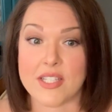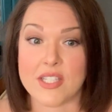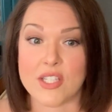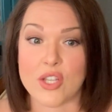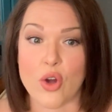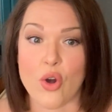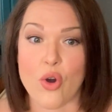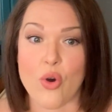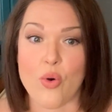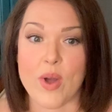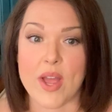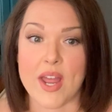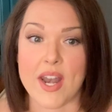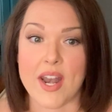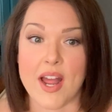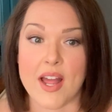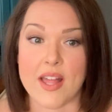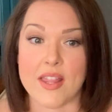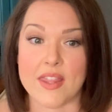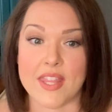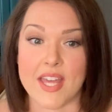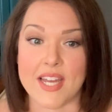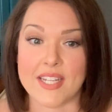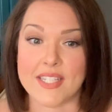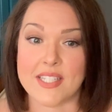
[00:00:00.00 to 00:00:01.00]
So
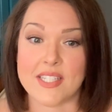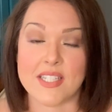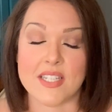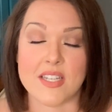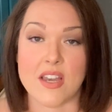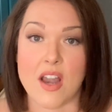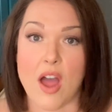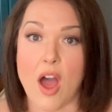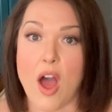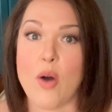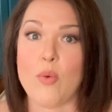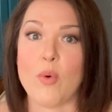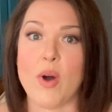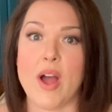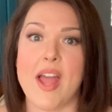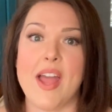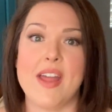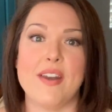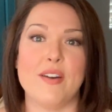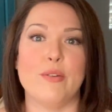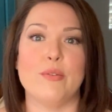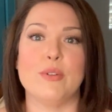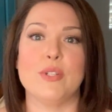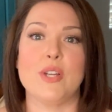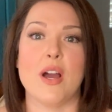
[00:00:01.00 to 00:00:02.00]
that's not why I
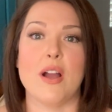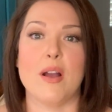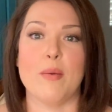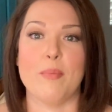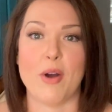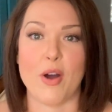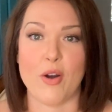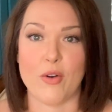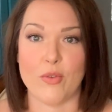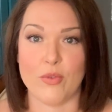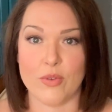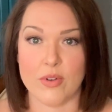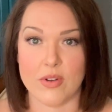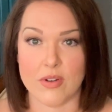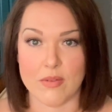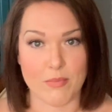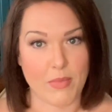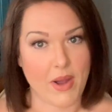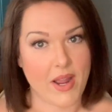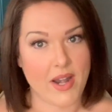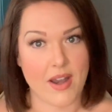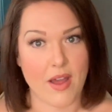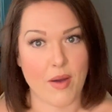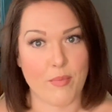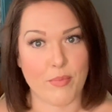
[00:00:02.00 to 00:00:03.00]
don't talk about
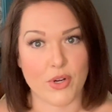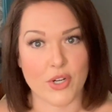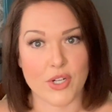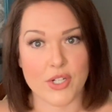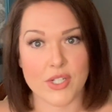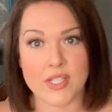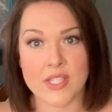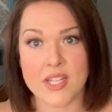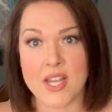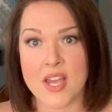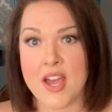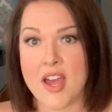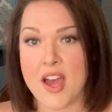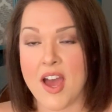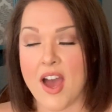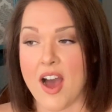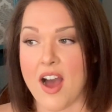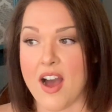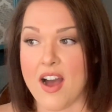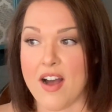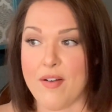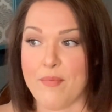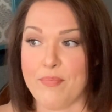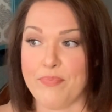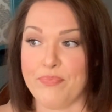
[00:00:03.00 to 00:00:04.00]
my numbers.
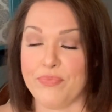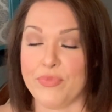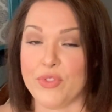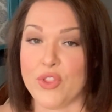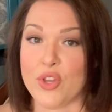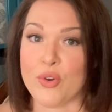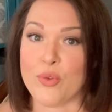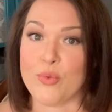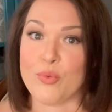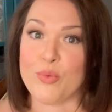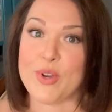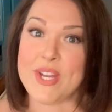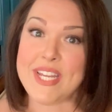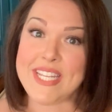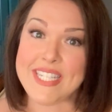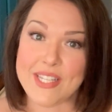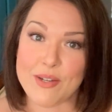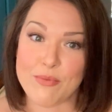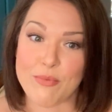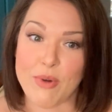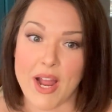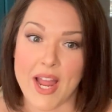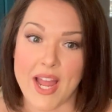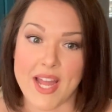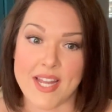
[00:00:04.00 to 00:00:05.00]
The
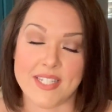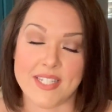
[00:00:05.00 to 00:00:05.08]
reason why I